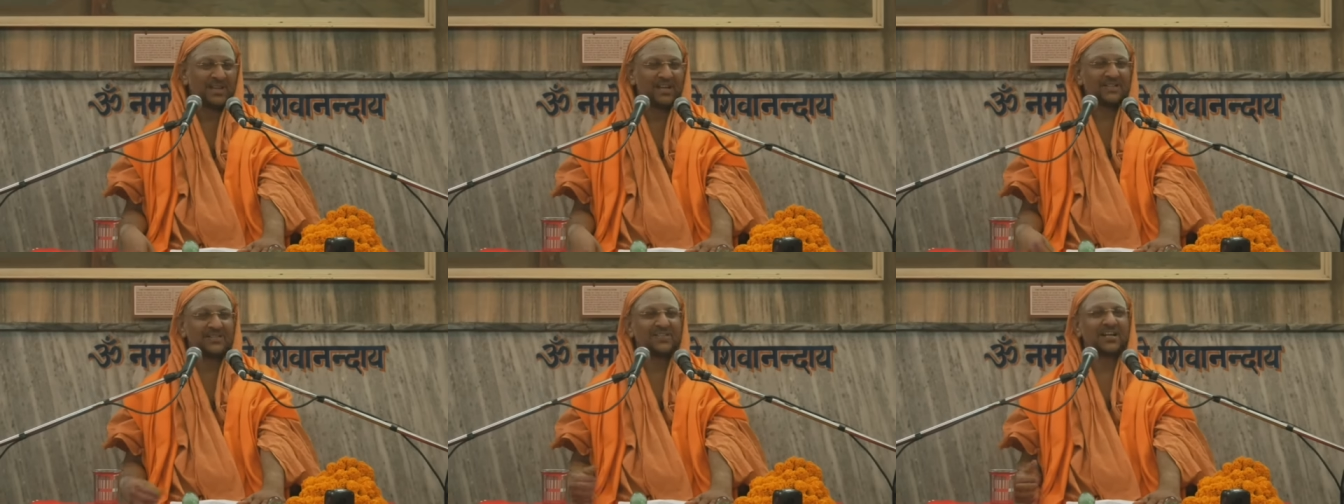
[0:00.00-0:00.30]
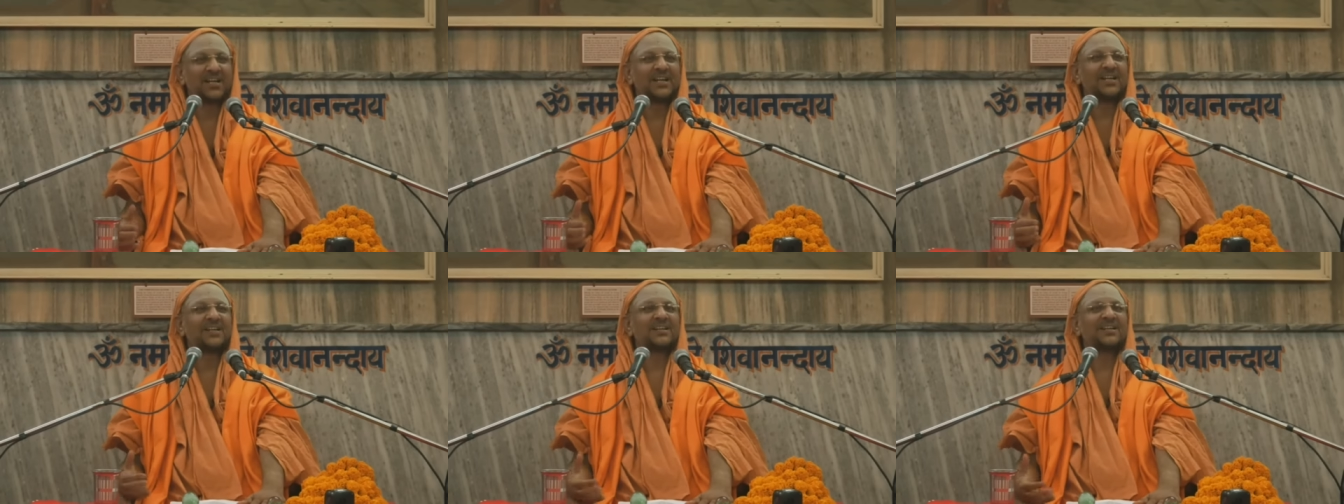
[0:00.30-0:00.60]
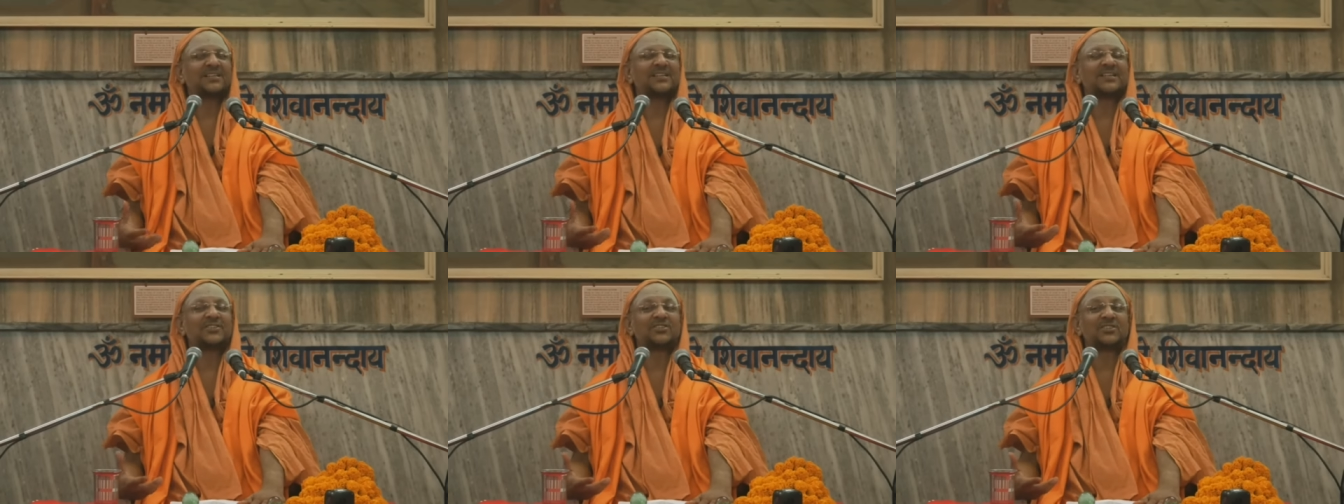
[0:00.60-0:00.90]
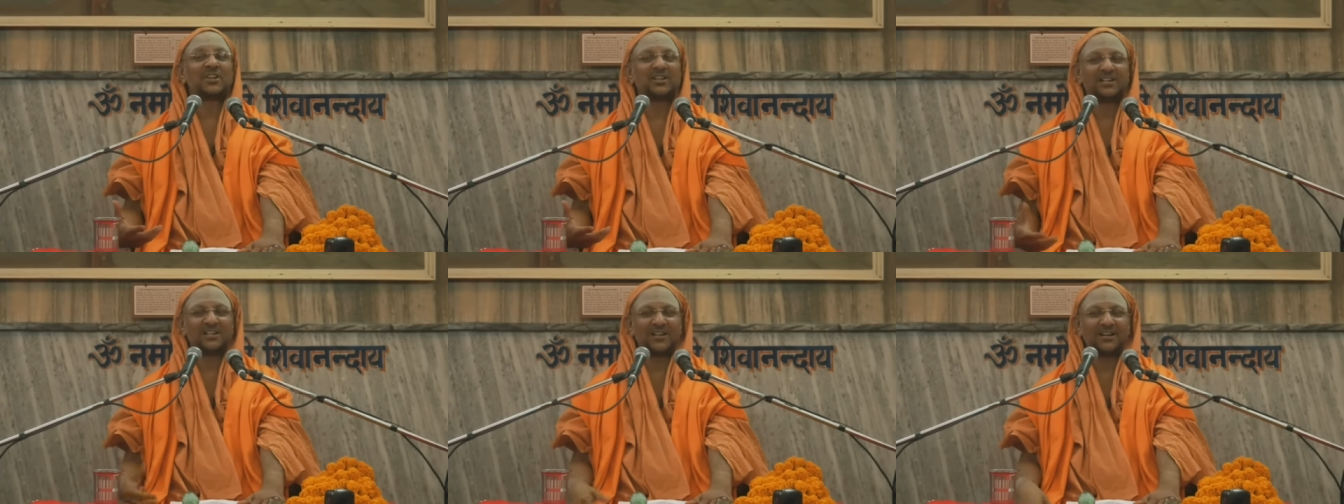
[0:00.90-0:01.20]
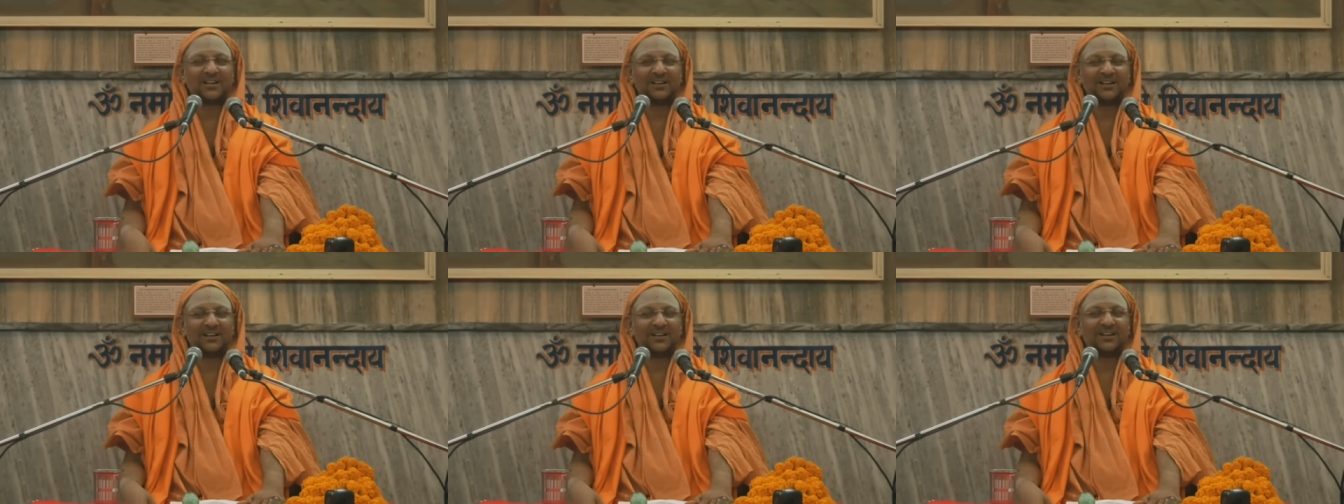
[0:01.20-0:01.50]
And suddenly the
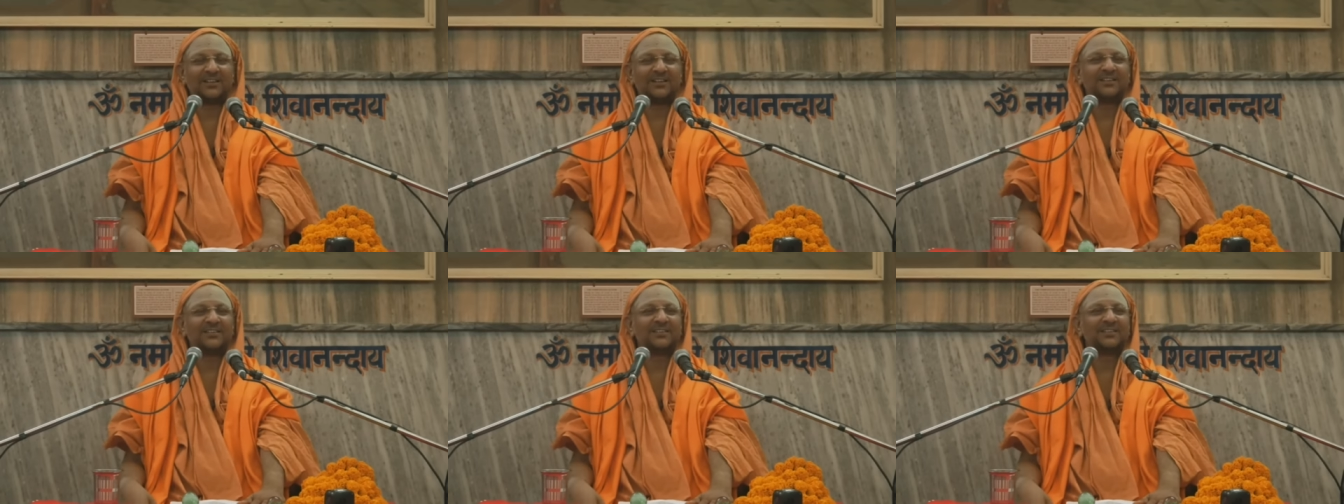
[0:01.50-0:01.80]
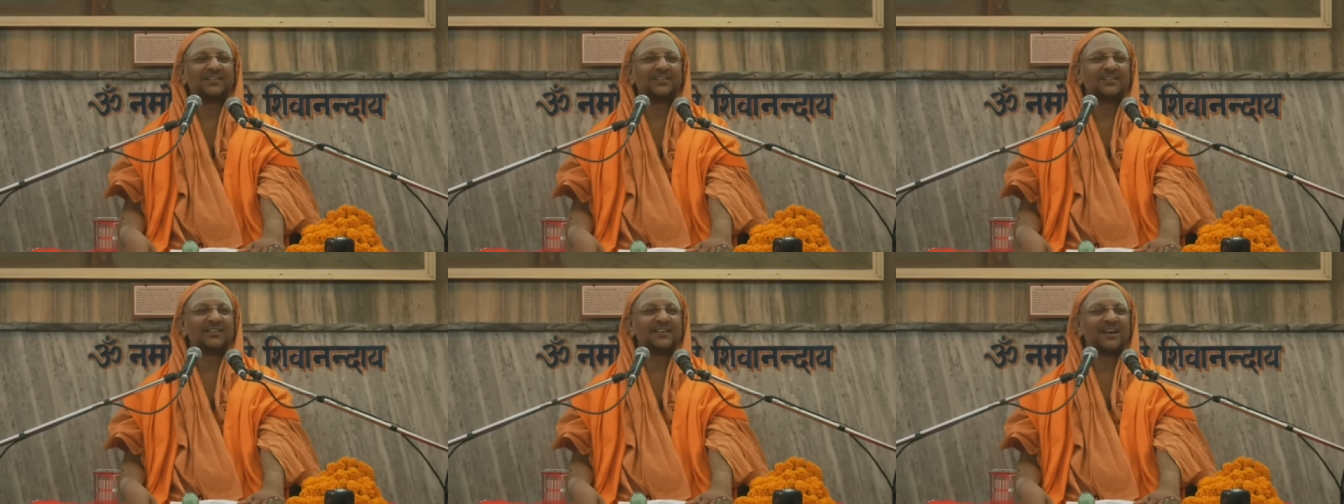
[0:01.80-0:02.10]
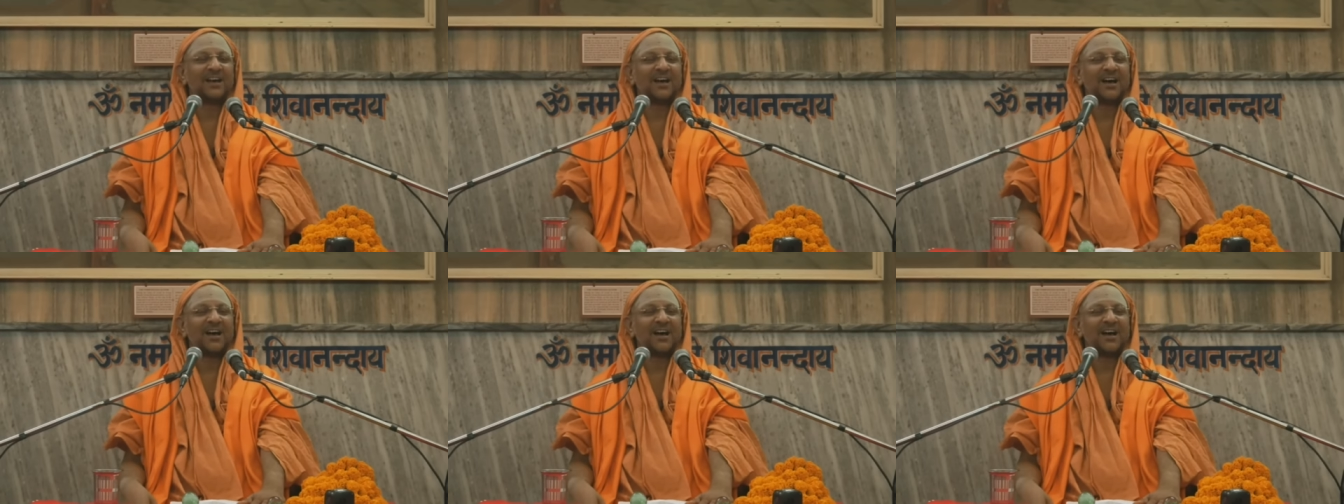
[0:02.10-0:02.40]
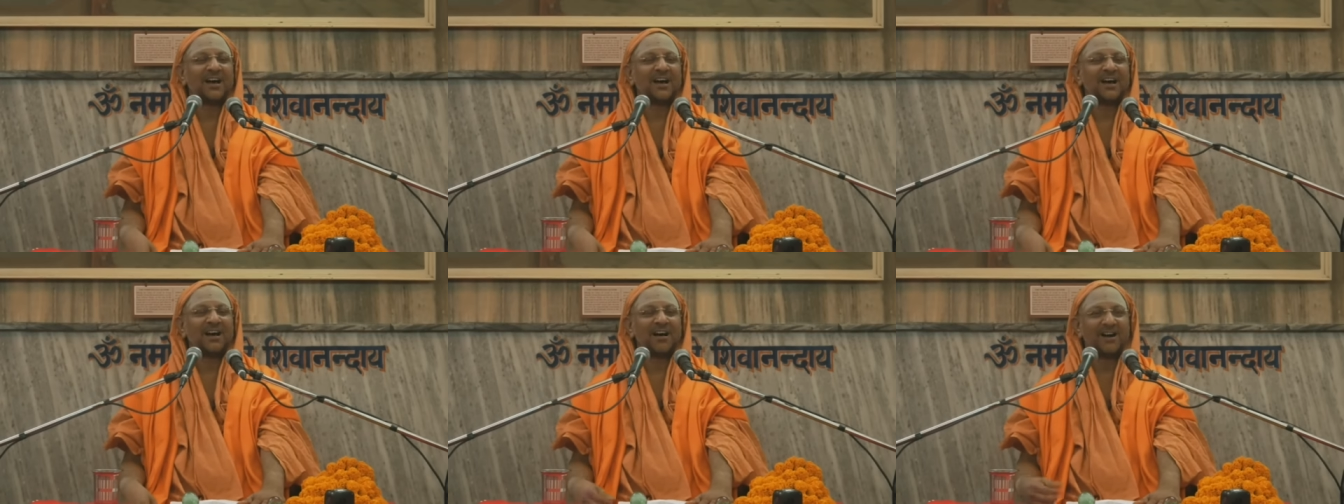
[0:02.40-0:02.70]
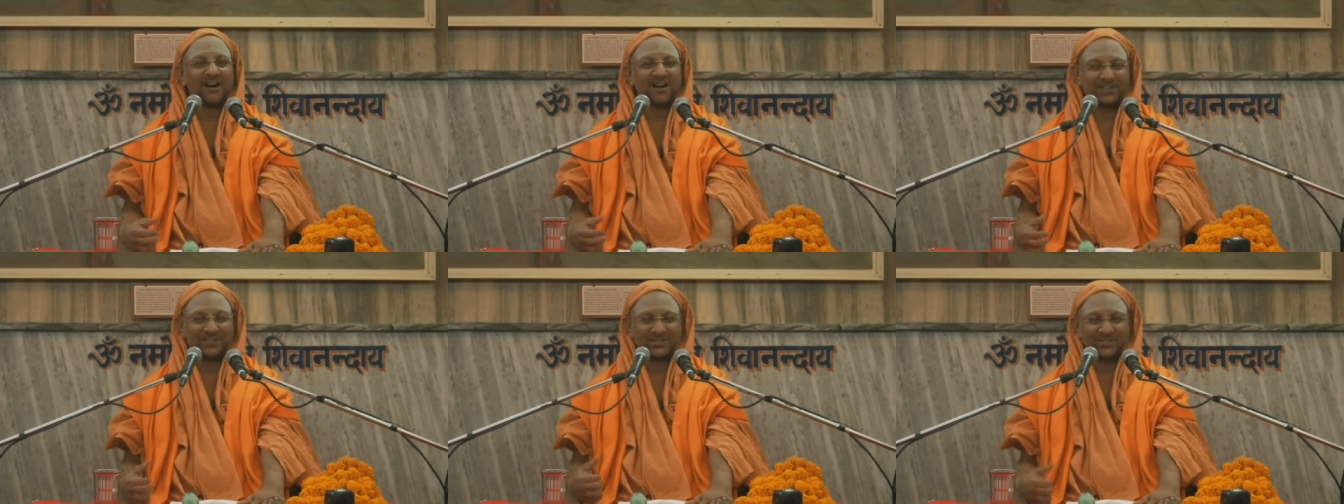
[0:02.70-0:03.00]
Chandala
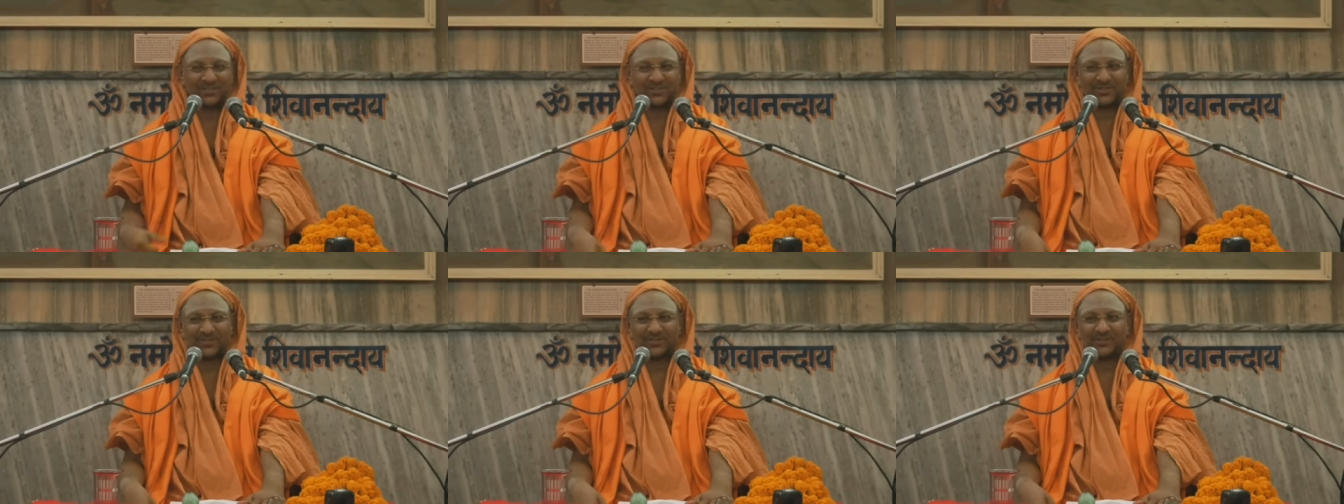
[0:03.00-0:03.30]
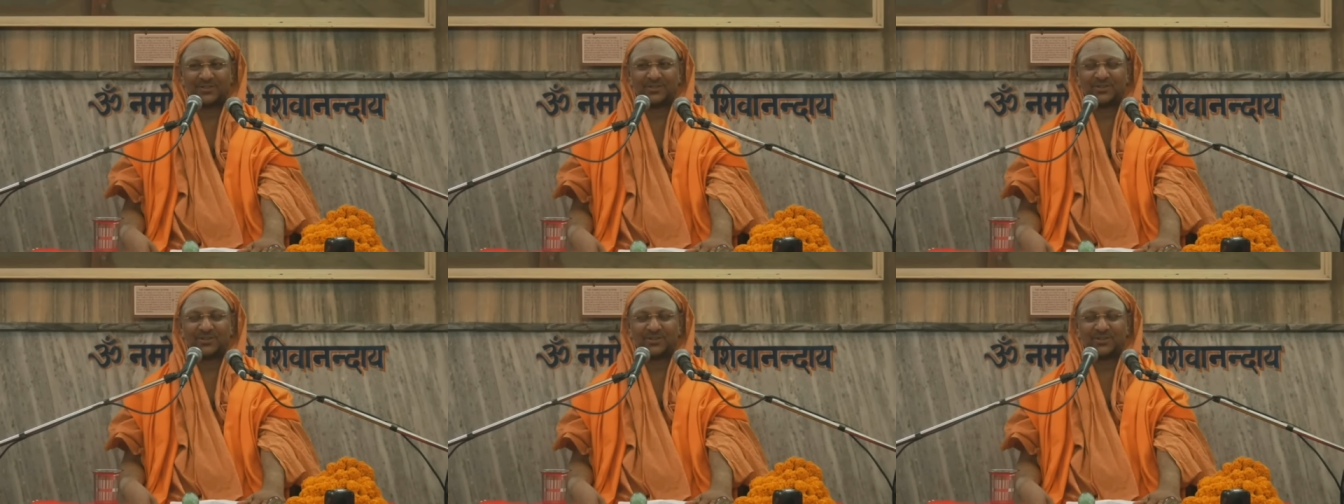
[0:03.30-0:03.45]
asked,